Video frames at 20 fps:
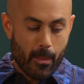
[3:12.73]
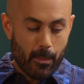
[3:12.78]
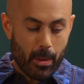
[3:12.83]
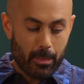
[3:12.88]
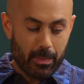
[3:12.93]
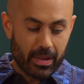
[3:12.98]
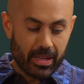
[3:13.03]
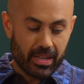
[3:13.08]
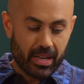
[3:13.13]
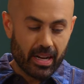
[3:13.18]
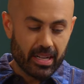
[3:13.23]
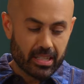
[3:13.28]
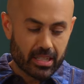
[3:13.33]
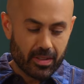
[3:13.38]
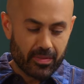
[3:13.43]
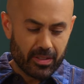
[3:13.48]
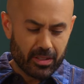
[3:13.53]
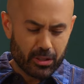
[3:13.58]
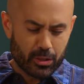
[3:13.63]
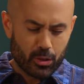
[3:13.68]
But because
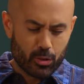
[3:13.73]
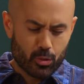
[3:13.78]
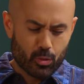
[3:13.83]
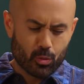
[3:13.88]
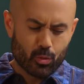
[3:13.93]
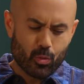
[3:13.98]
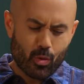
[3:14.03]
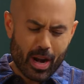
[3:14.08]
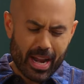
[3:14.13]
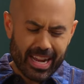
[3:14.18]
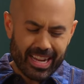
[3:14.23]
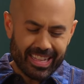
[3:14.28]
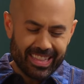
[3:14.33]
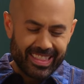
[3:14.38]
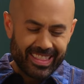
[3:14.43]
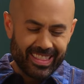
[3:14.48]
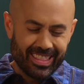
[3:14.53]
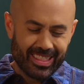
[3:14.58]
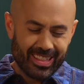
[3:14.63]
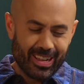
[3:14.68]
of his great
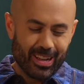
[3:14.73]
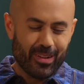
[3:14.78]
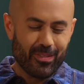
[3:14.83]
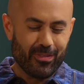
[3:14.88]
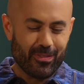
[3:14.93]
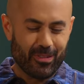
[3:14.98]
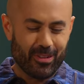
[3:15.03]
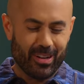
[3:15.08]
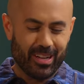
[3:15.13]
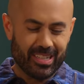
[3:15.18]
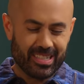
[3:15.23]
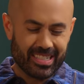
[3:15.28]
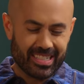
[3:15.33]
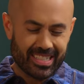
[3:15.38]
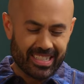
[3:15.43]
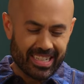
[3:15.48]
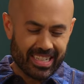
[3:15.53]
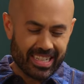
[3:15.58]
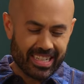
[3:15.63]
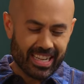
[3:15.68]
love for us,
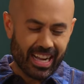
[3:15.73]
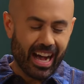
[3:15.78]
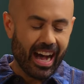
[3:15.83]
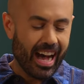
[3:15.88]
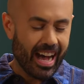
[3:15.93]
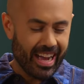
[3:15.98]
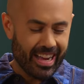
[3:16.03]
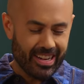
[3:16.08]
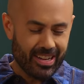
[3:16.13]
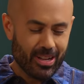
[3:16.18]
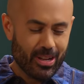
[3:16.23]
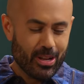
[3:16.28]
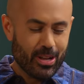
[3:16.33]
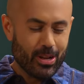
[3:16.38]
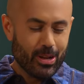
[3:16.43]
God,